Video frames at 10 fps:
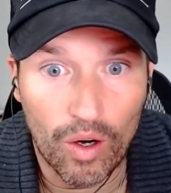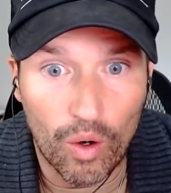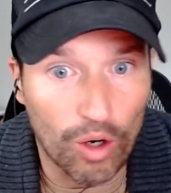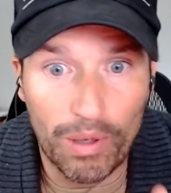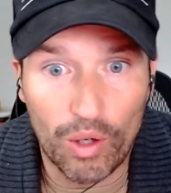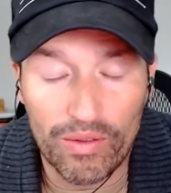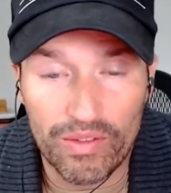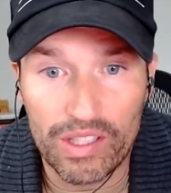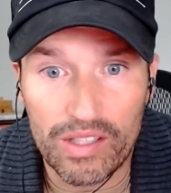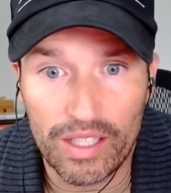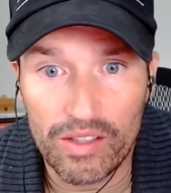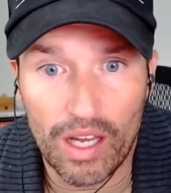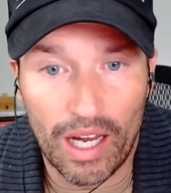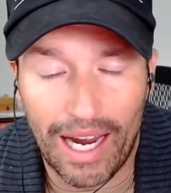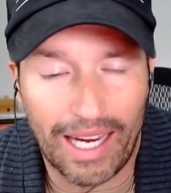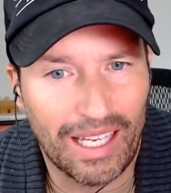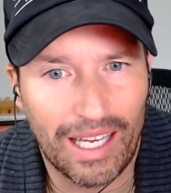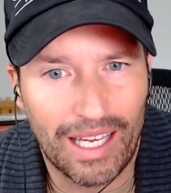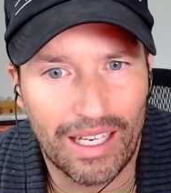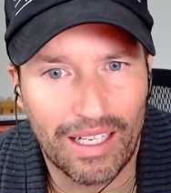or both of these things. I
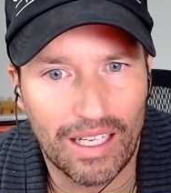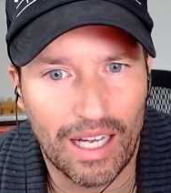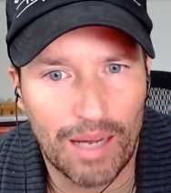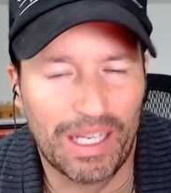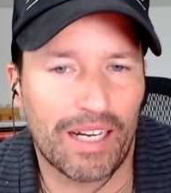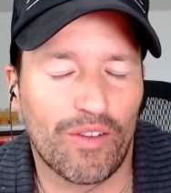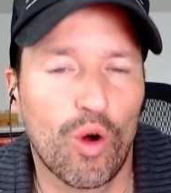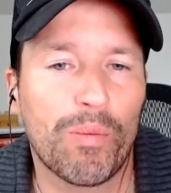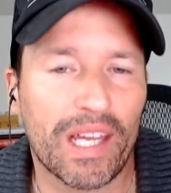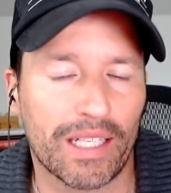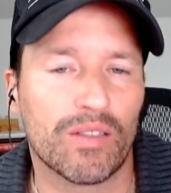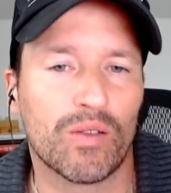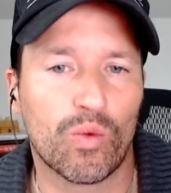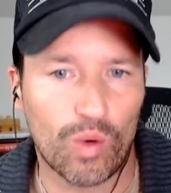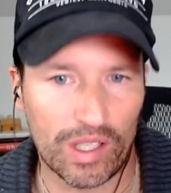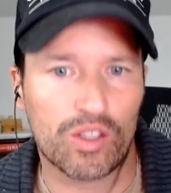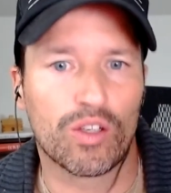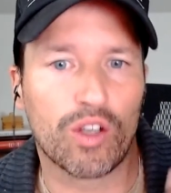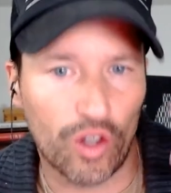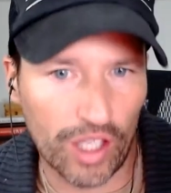can't, I mean, I have hope that ones
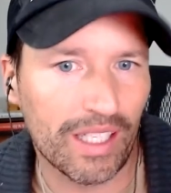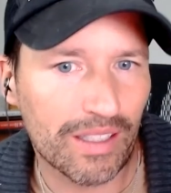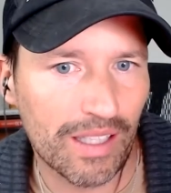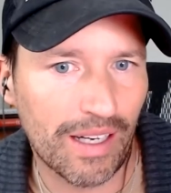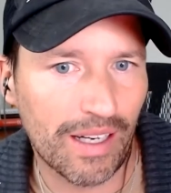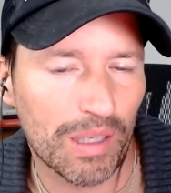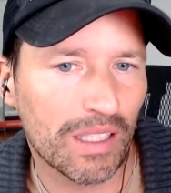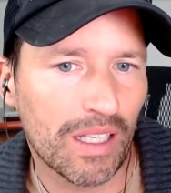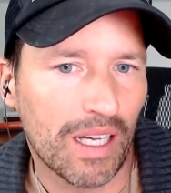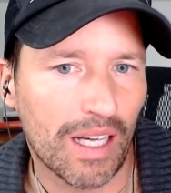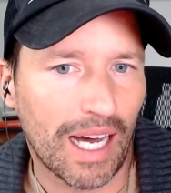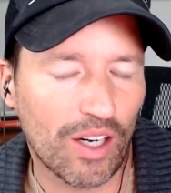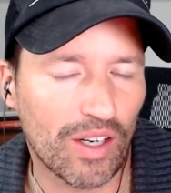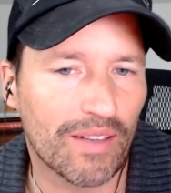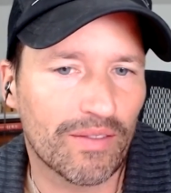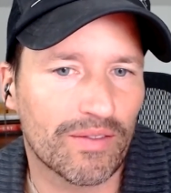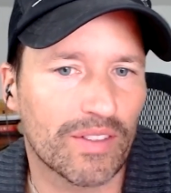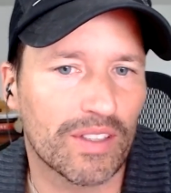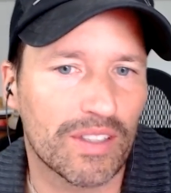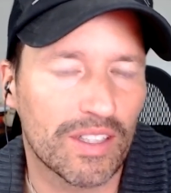are learning it today, but I don't have
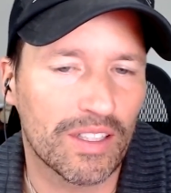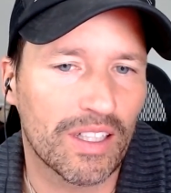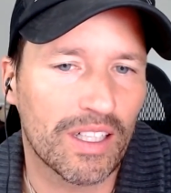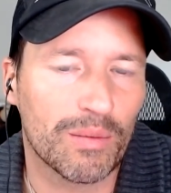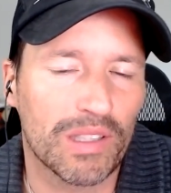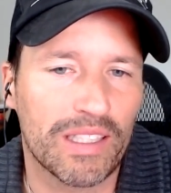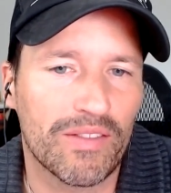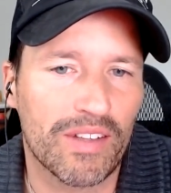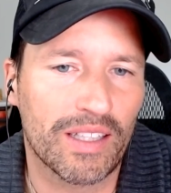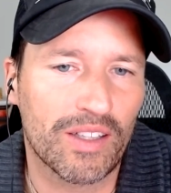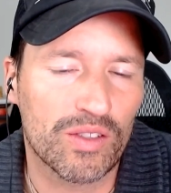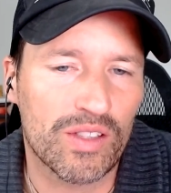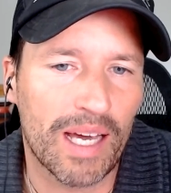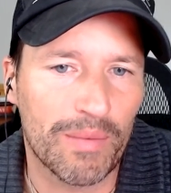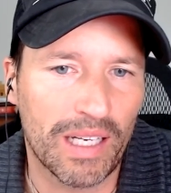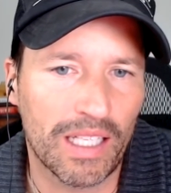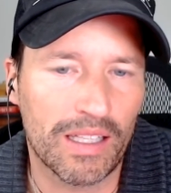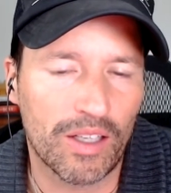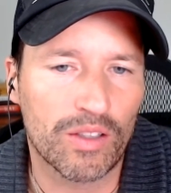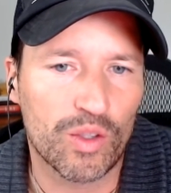a lot of belief that there's that many
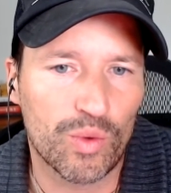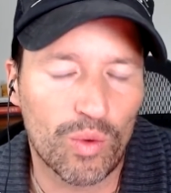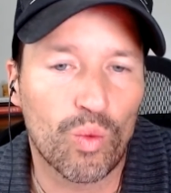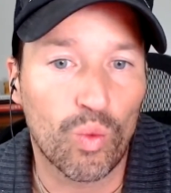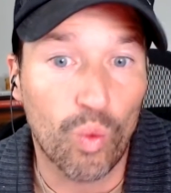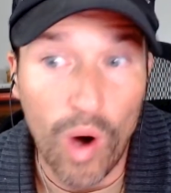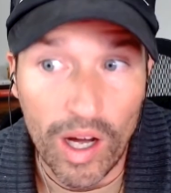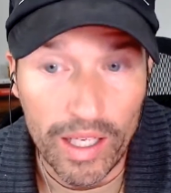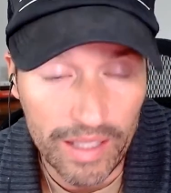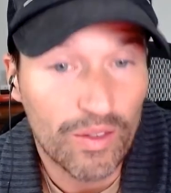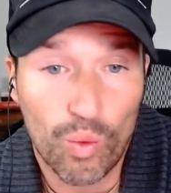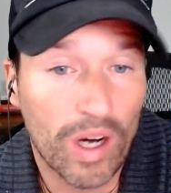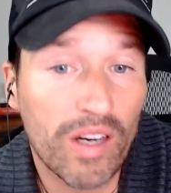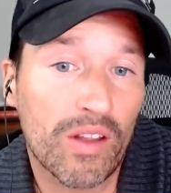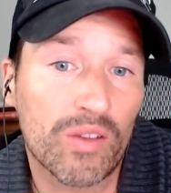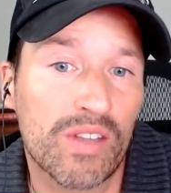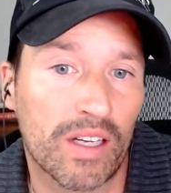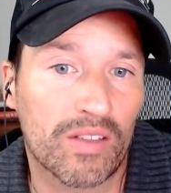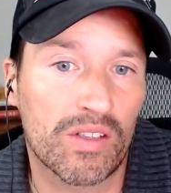that are doing one, even one of those things.